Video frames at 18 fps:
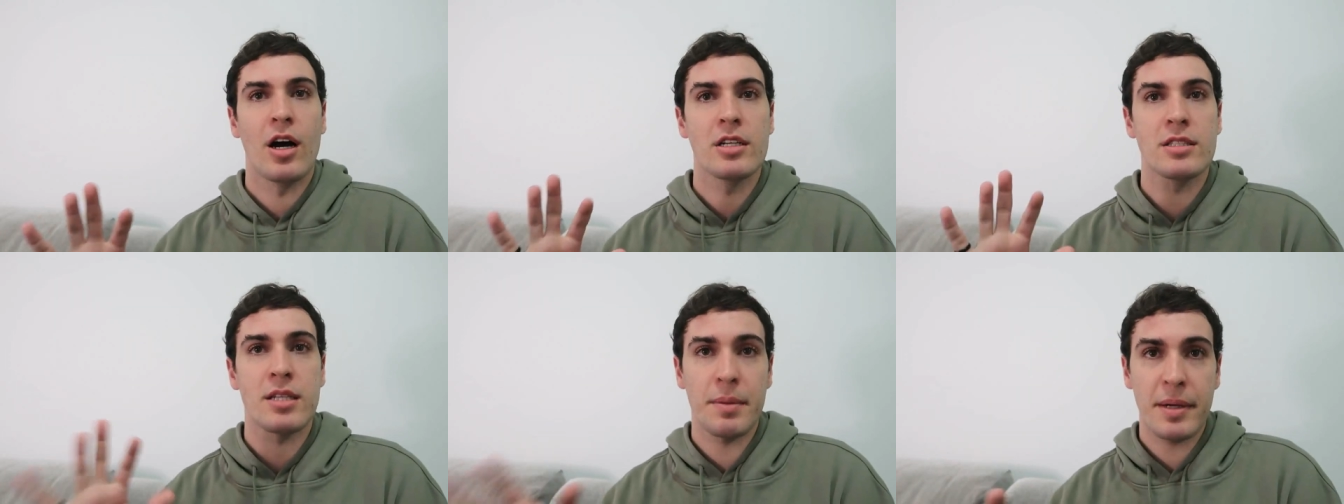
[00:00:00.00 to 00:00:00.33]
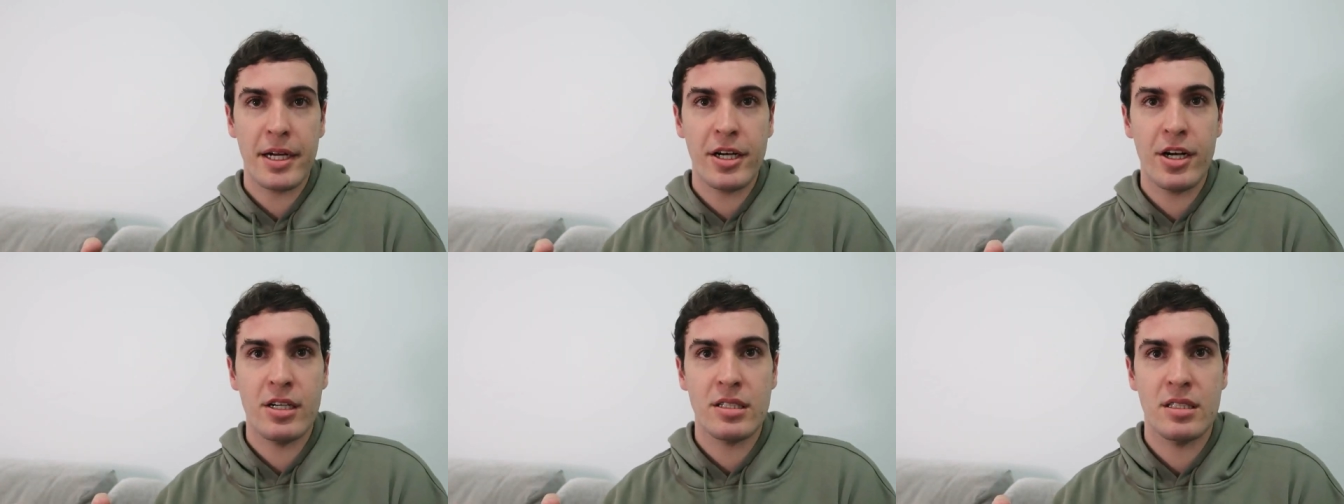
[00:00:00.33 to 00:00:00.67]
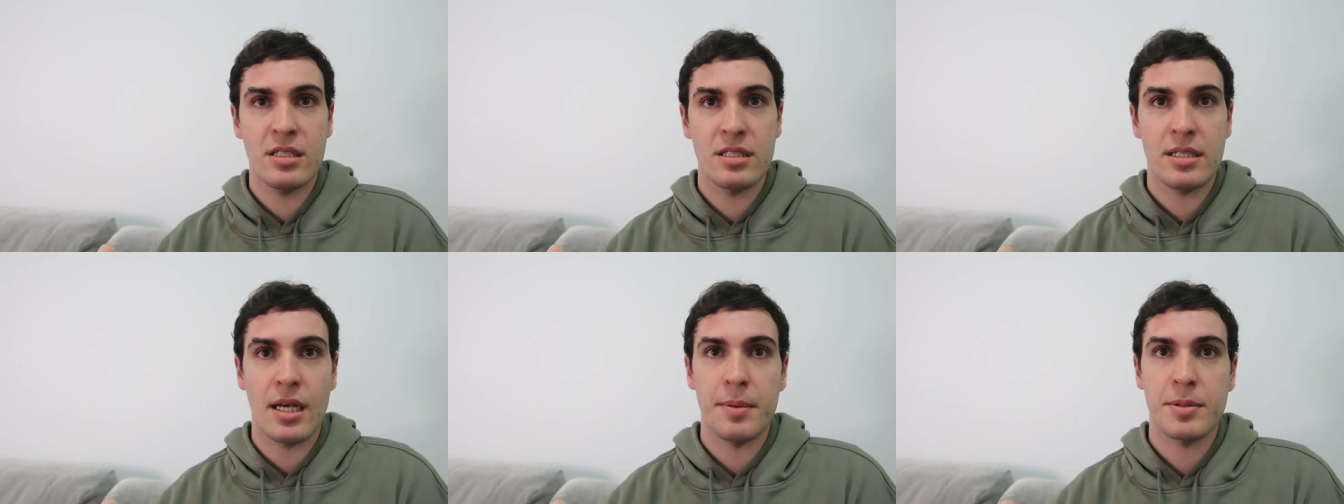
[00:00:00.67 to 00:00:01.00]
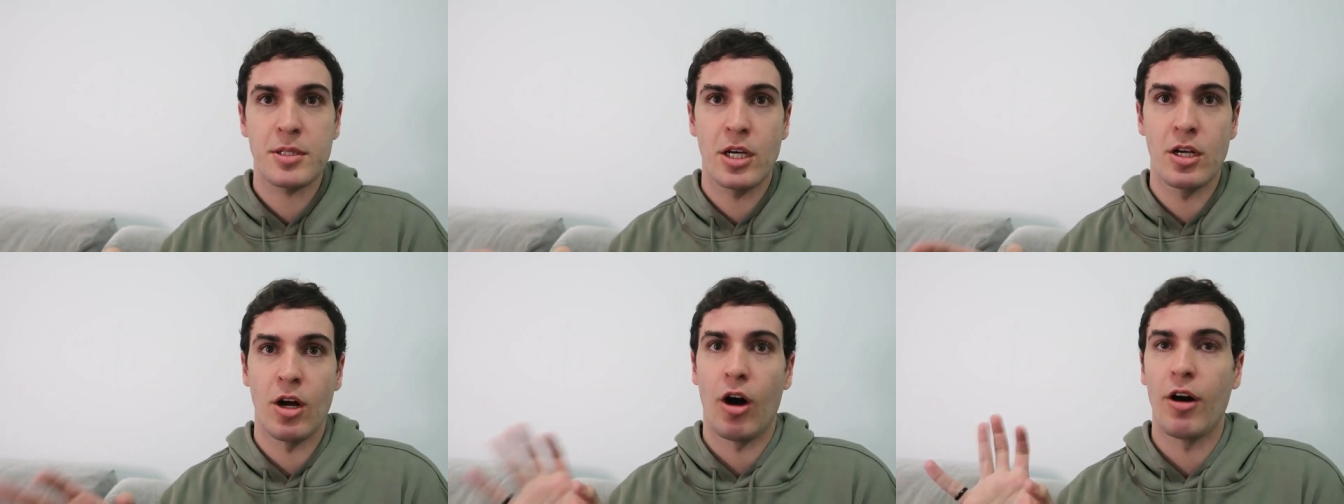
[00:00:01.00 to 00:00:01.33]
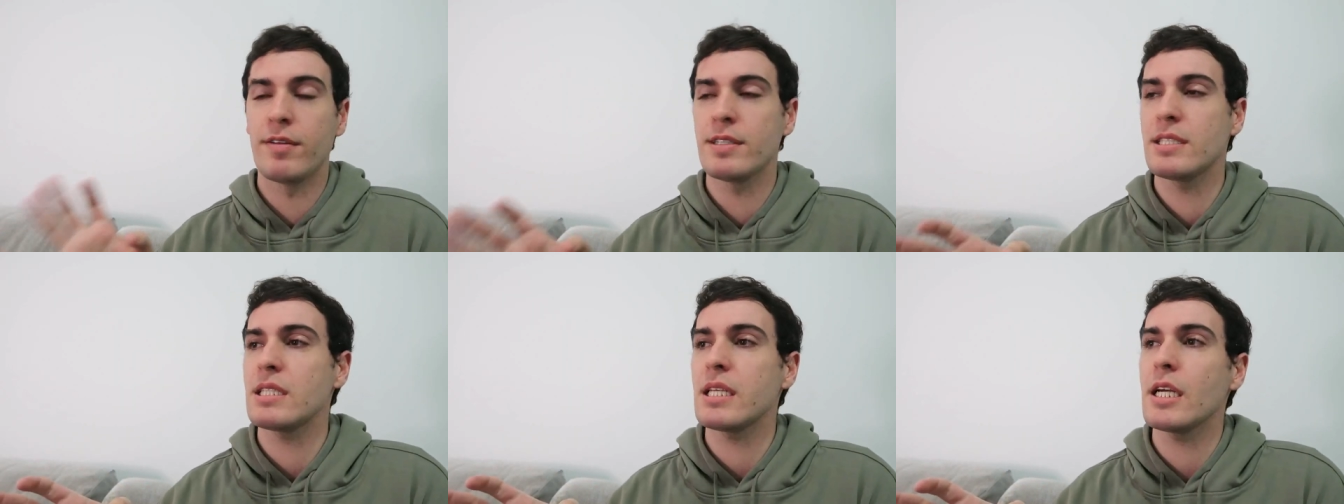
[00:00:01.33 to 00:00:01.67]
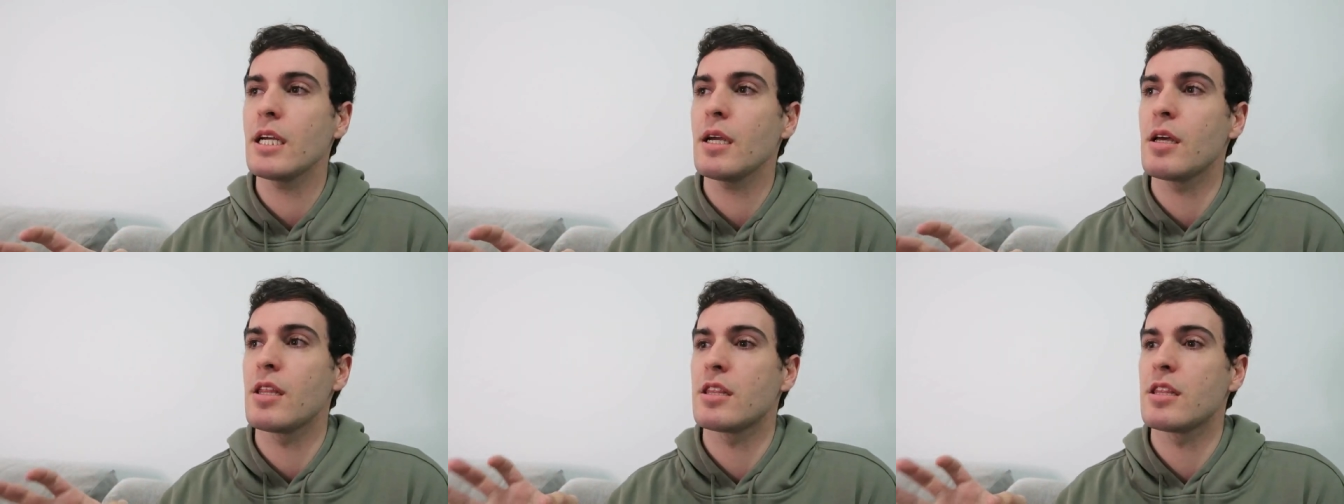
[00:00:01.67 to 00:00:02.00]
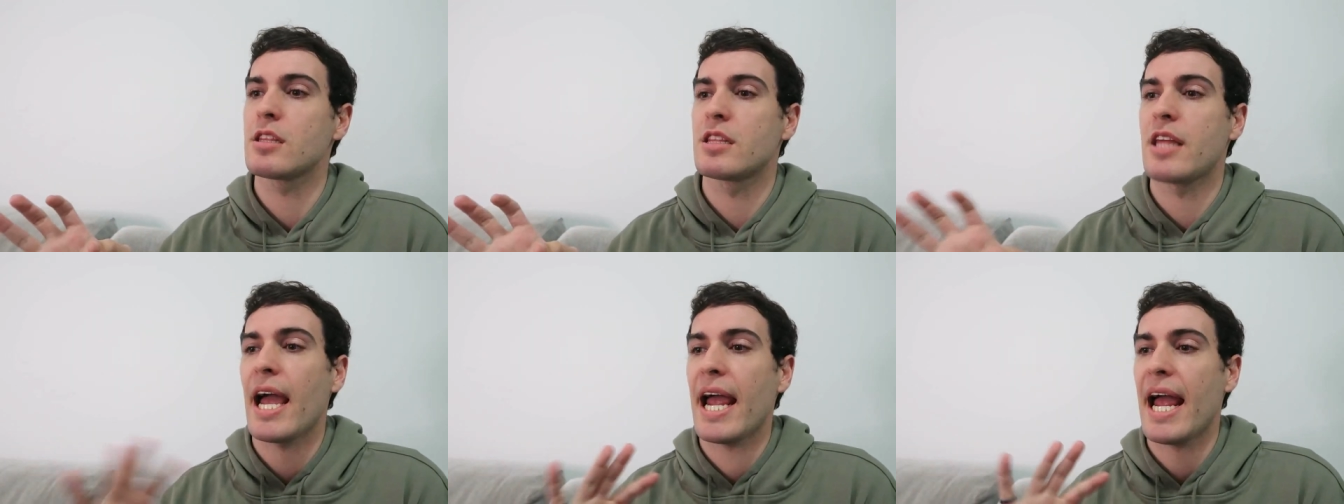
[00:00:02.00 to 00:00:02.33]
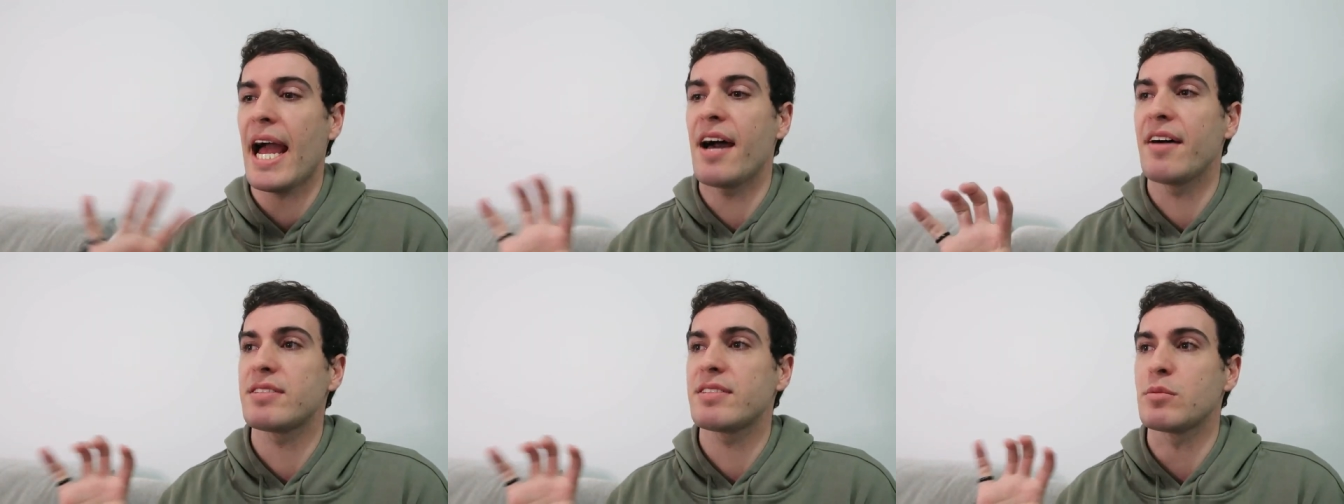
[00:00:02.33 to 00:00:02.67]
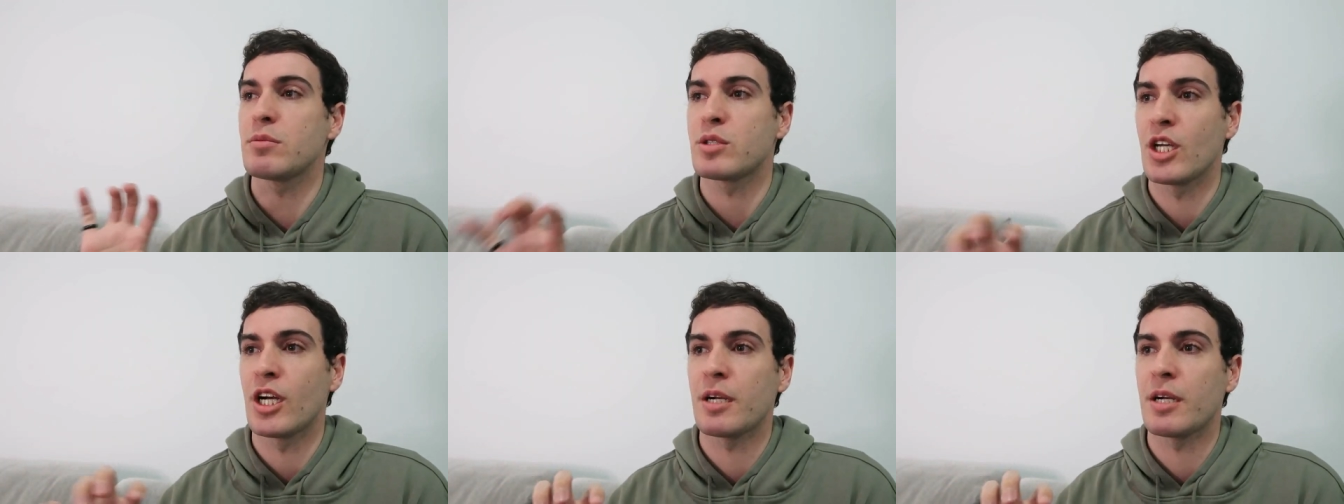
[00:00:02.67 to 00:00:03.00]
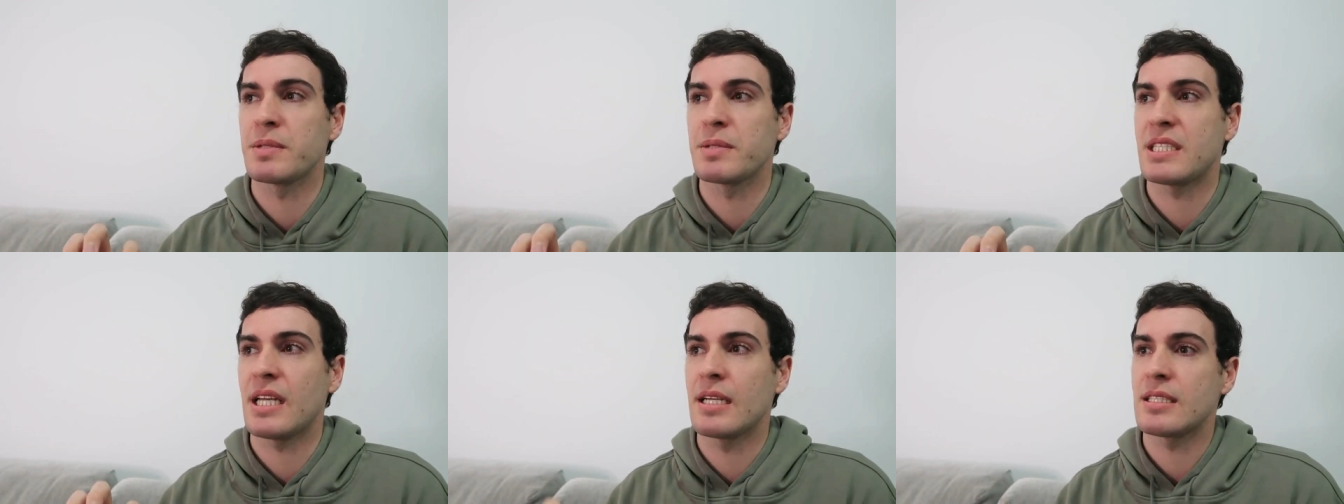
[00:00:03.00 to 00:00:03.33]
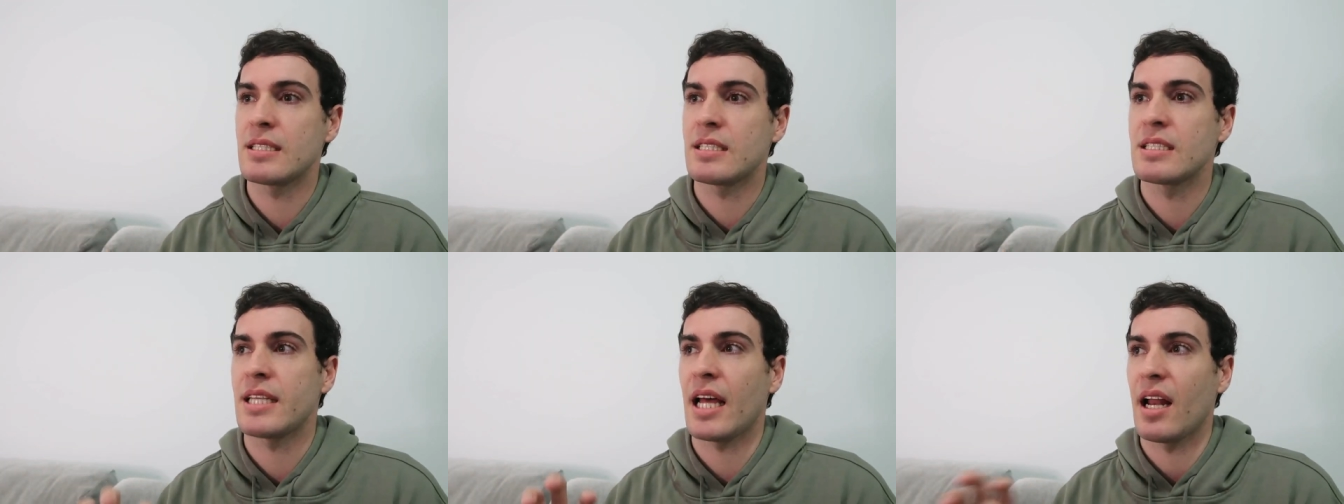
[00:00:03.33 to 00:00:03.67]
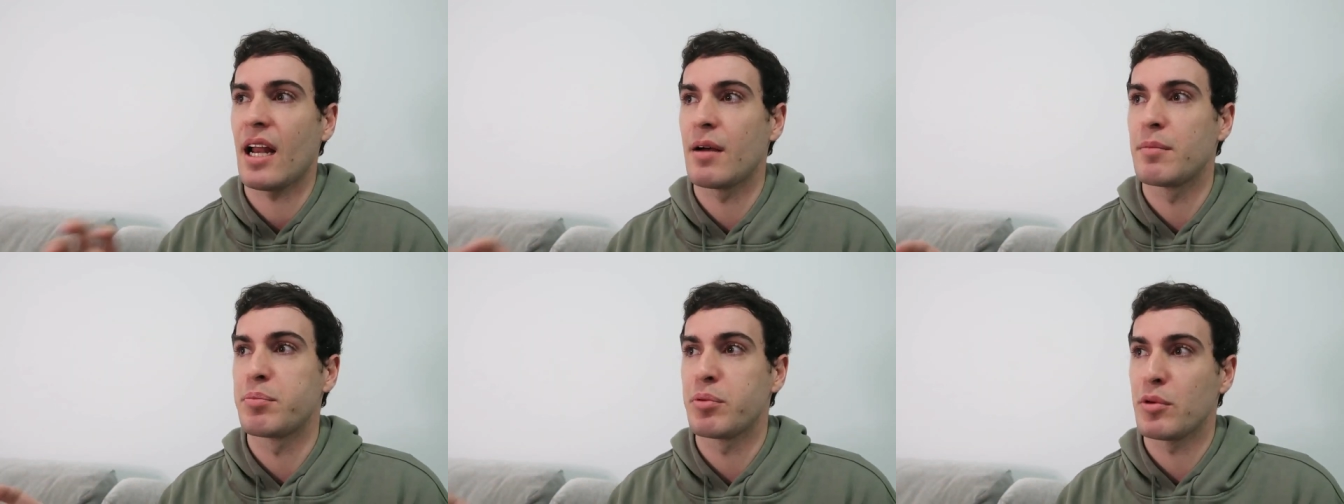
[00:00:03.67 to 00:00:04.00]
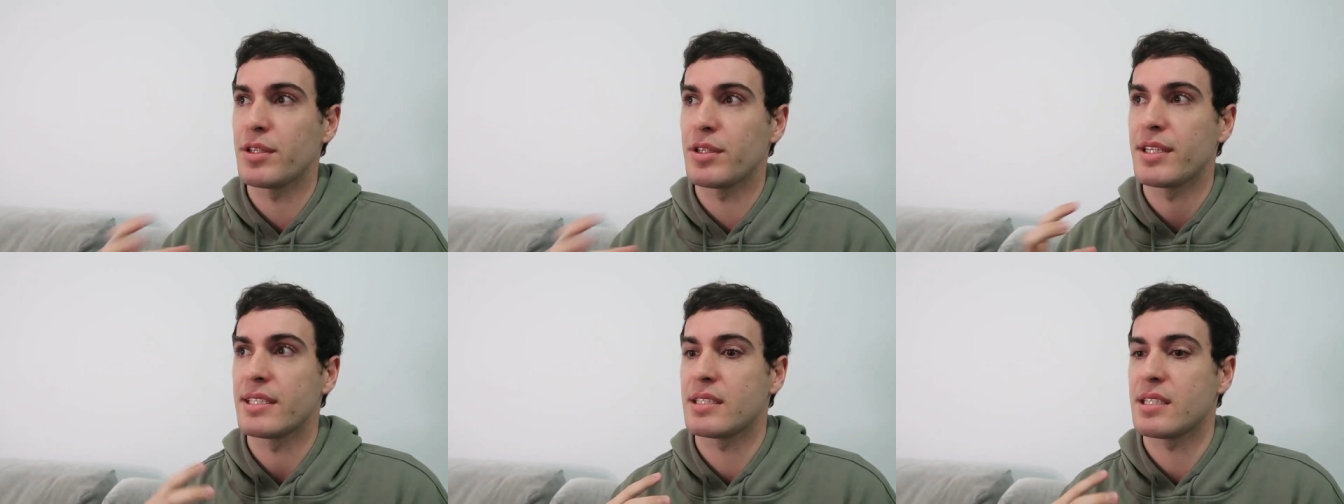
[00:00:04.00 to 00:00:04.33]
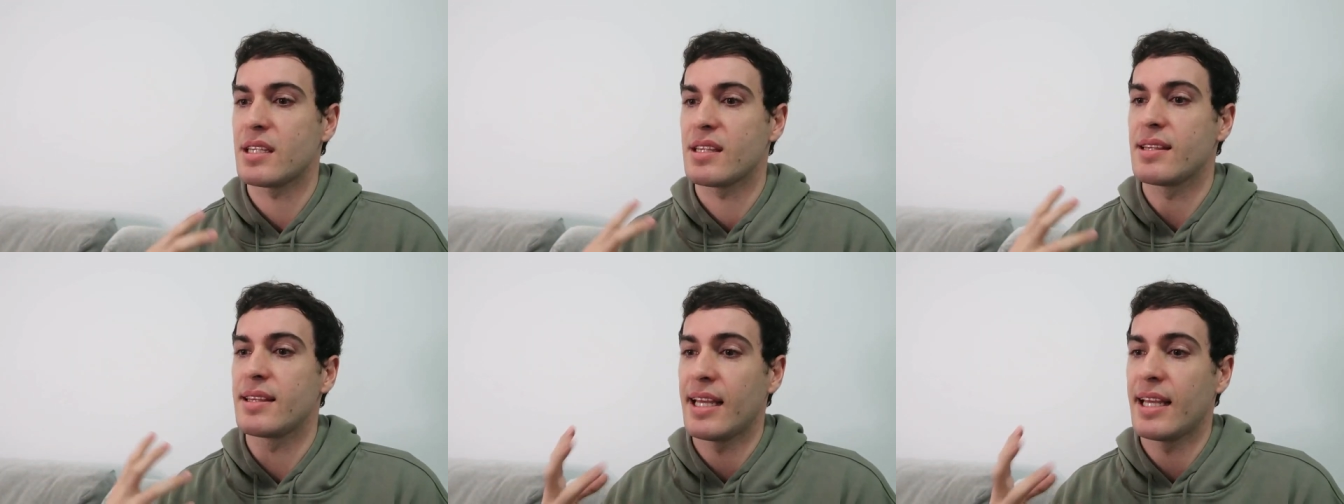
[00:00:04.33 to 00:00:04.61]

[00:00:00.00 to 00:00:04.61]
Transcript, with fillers: Something I noticed in this episode, obviously they have some circumstances that have brought this